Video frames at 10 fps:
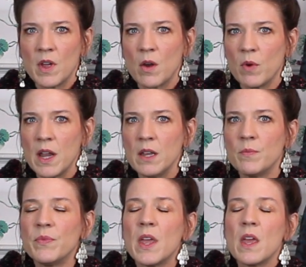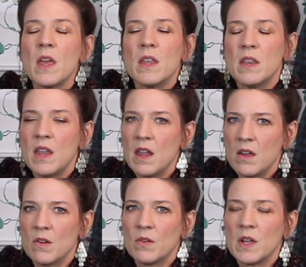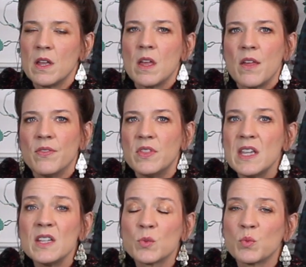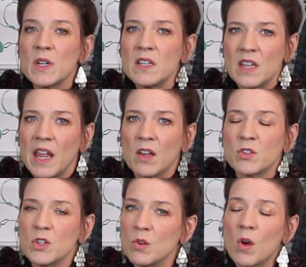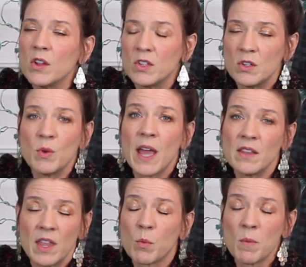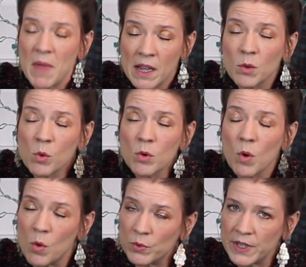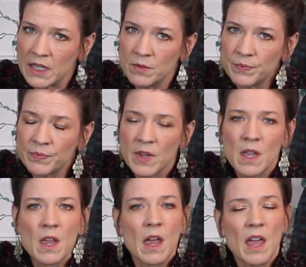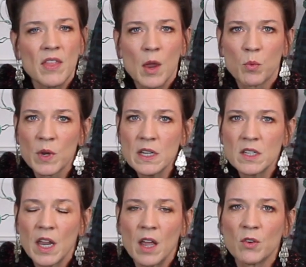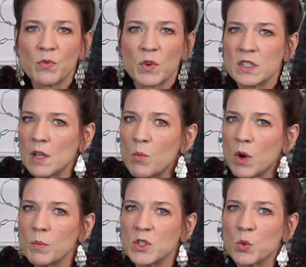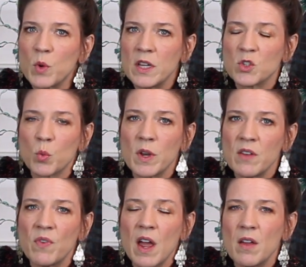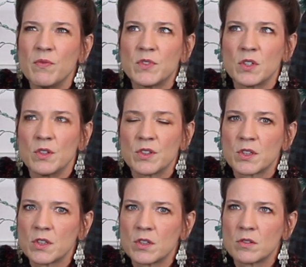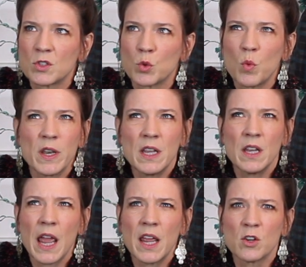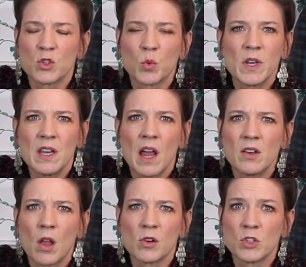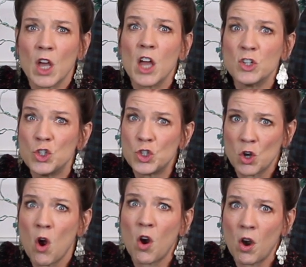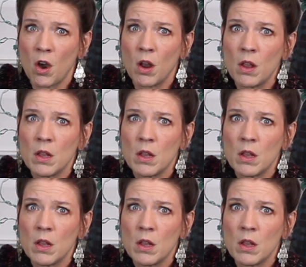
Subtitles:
All right, now, these retailed, they were mail order only, and they retailed for somewhere between $25 to $28 or $29 a jar.